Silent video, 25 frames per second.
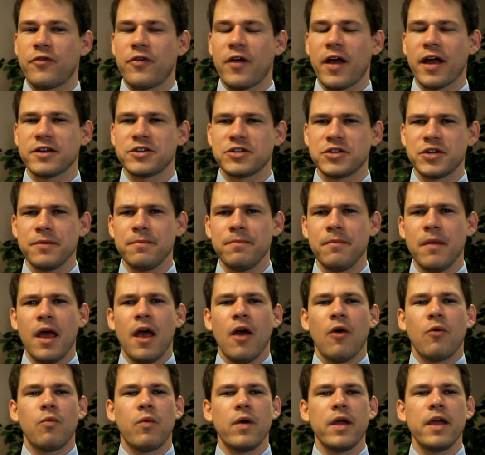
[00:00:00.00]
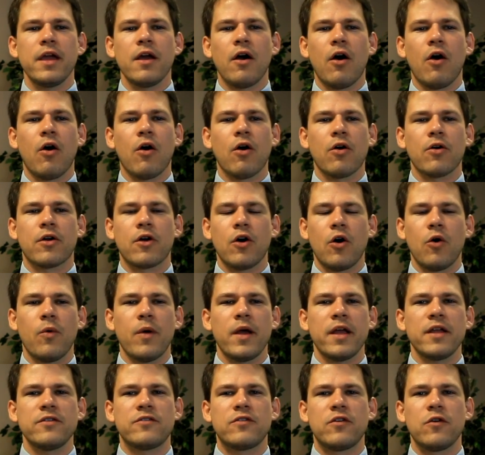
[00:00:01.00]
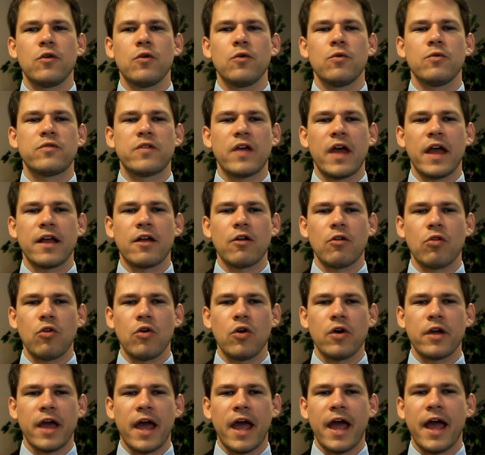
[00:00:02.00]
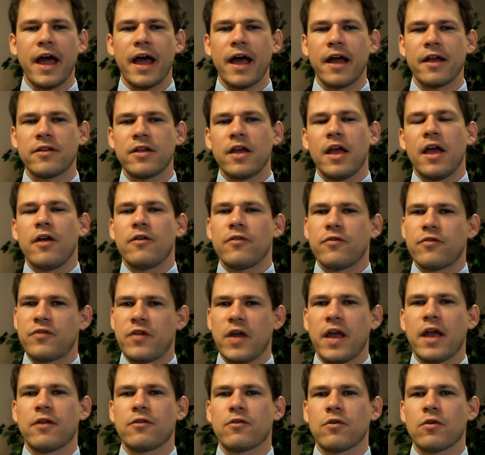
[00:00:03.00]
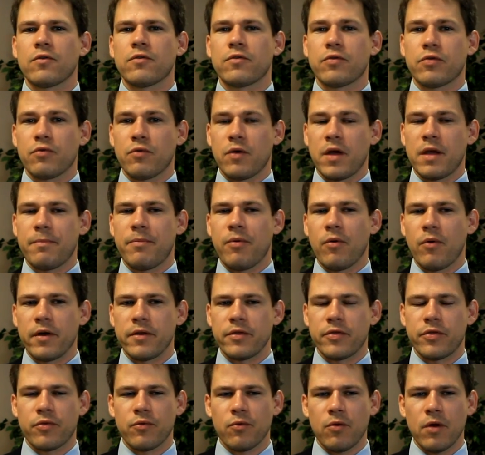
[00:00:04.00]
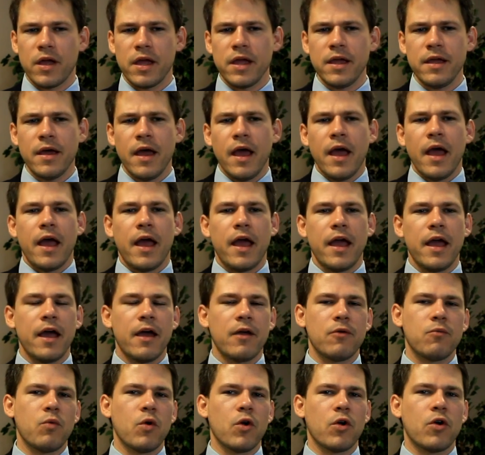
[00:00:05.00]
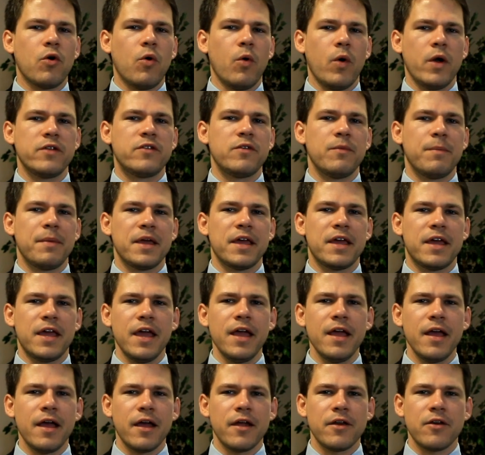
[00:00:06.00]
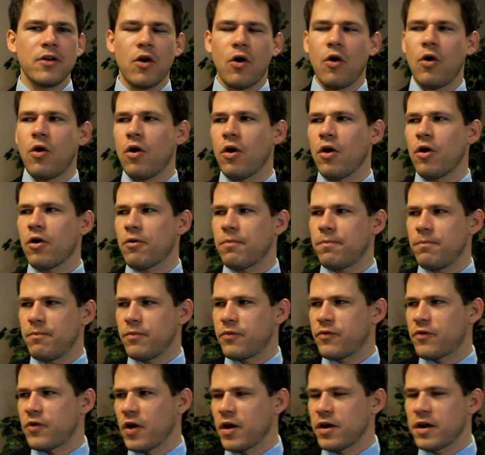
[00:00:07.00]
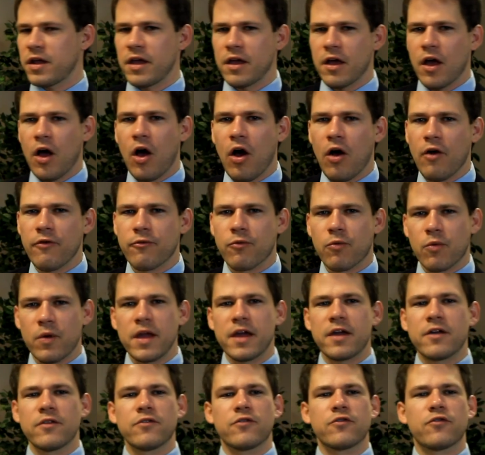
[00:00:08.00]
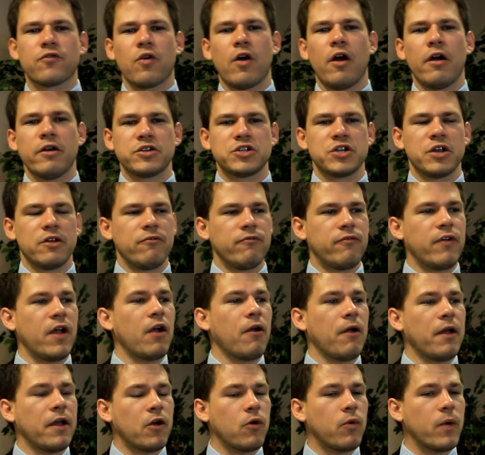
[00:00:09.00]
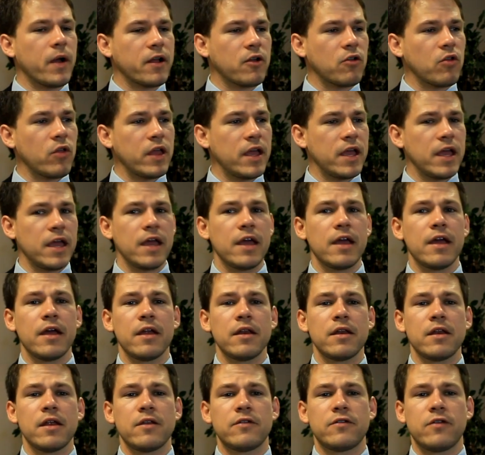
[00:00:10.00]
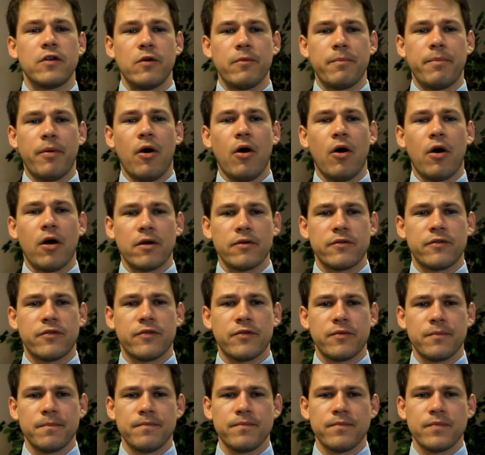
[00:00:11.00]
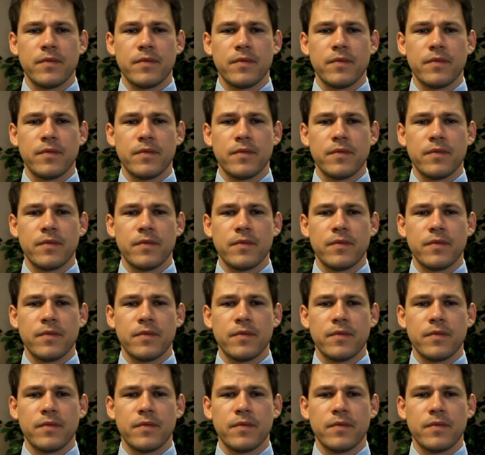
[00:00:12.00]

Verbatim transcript: section, we are going to take a look at Standard three point three, and we're going to begin our study of Reconstruction very quickly in two parts.